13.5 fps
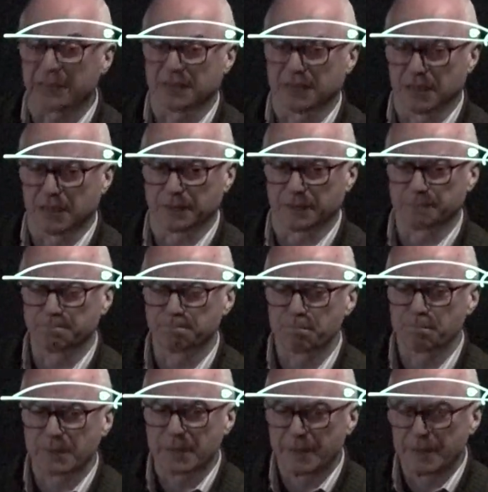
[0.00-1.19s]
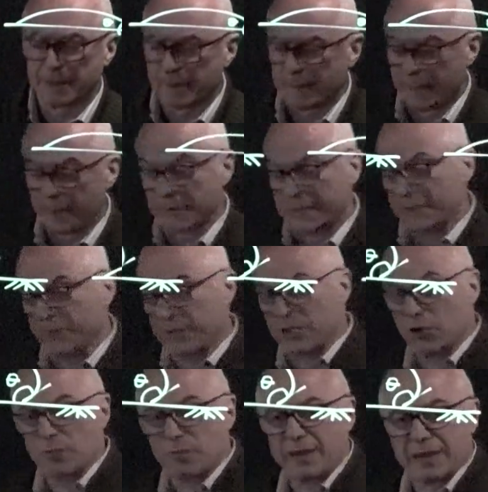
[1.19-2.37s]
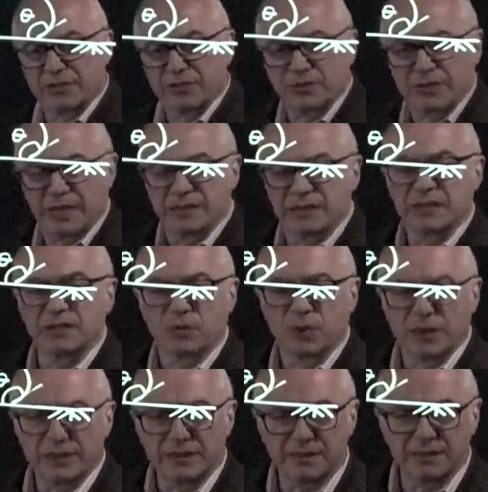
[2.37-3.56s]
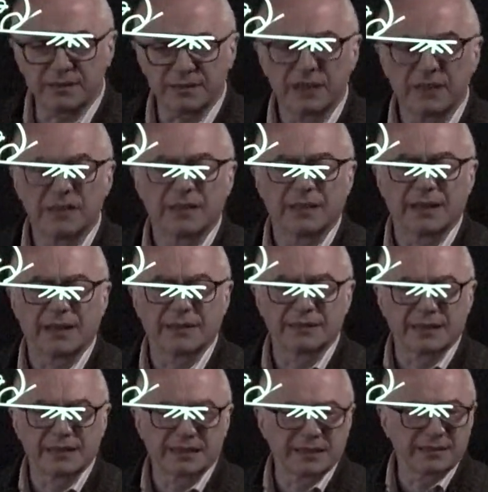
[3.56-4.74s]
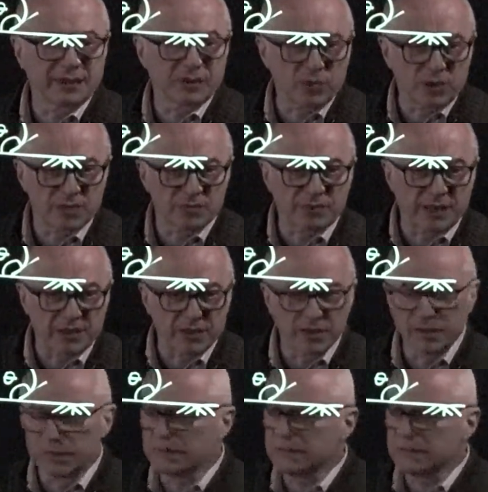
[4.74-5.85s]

on? Well, we go back to the 1820s, and that is the work by Young,